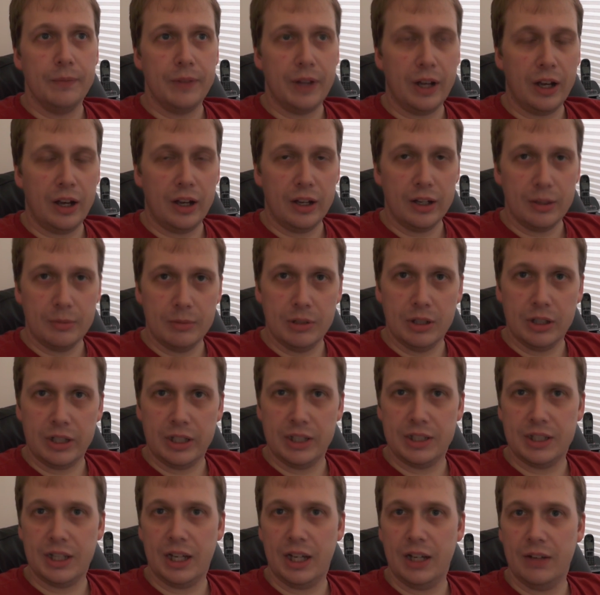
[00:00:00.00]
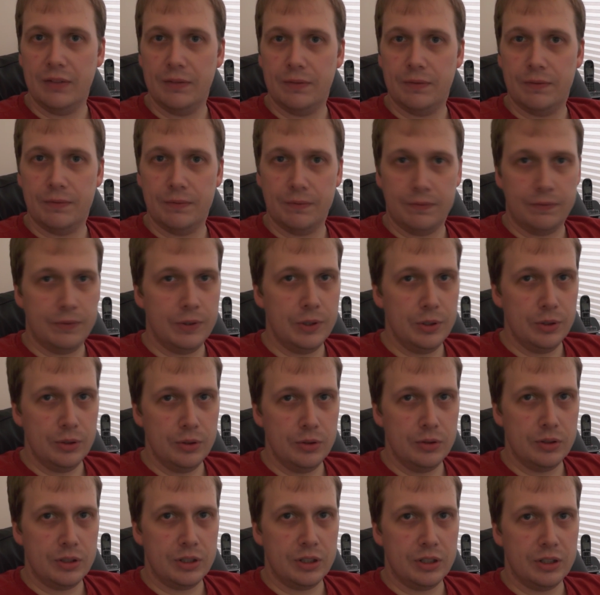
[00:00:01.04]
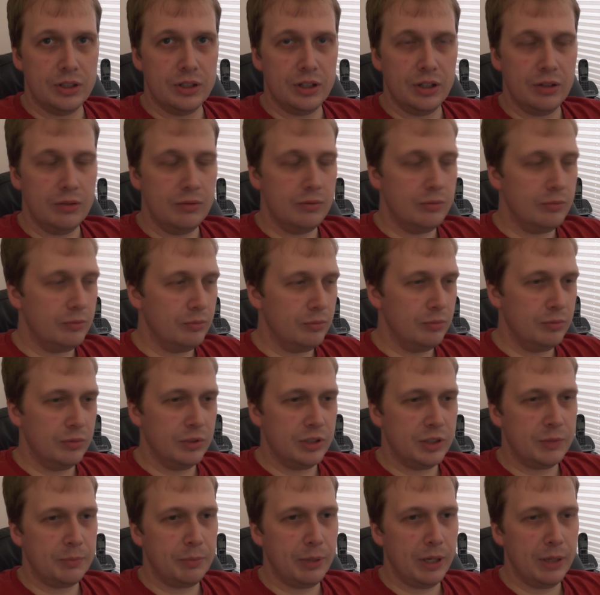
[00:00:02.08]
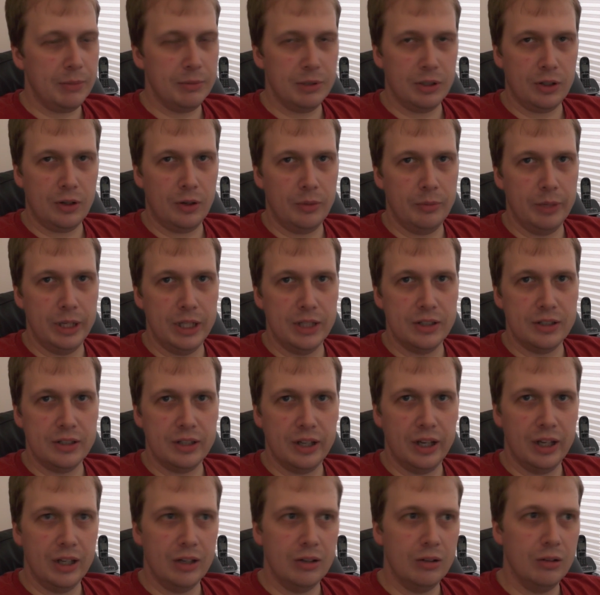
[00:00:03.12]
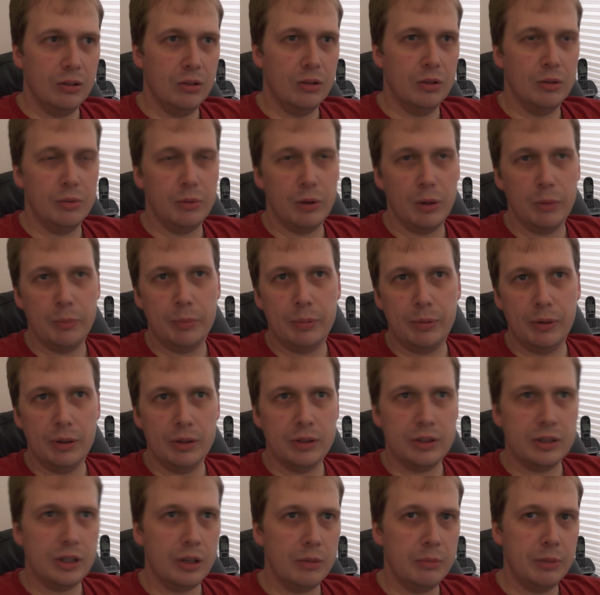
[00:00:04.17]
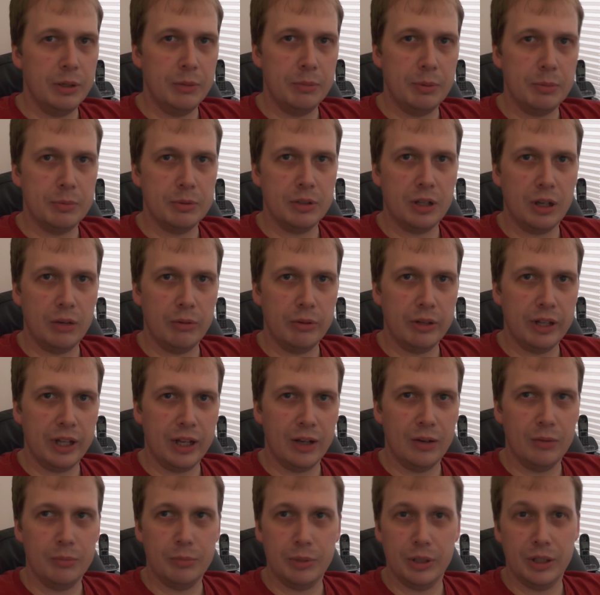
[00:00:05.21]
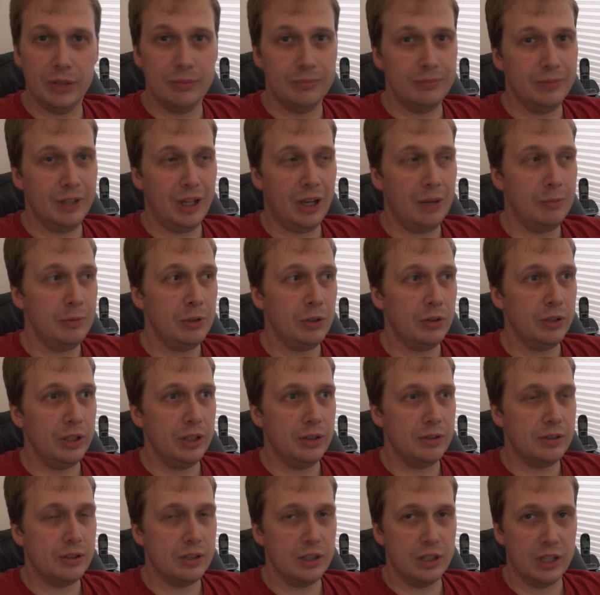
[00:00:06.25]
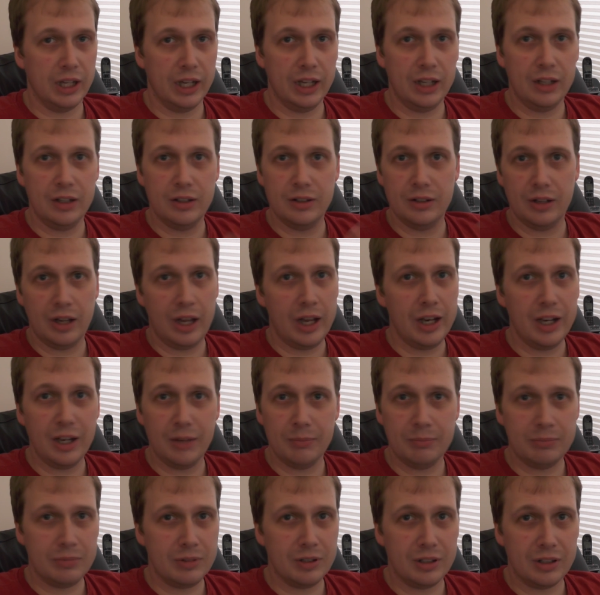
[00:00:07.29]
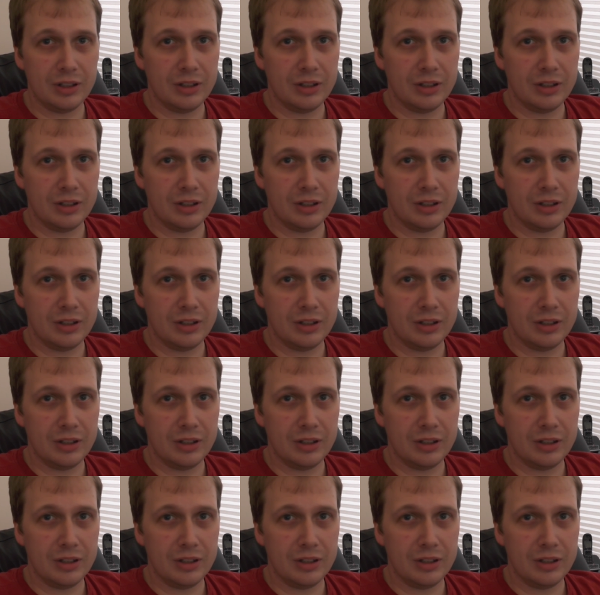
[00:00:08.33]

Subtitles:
that I am lucky to have food. Don't spam the comments saying, oh, well, so many people go without. But I'm not used to that. And I'm,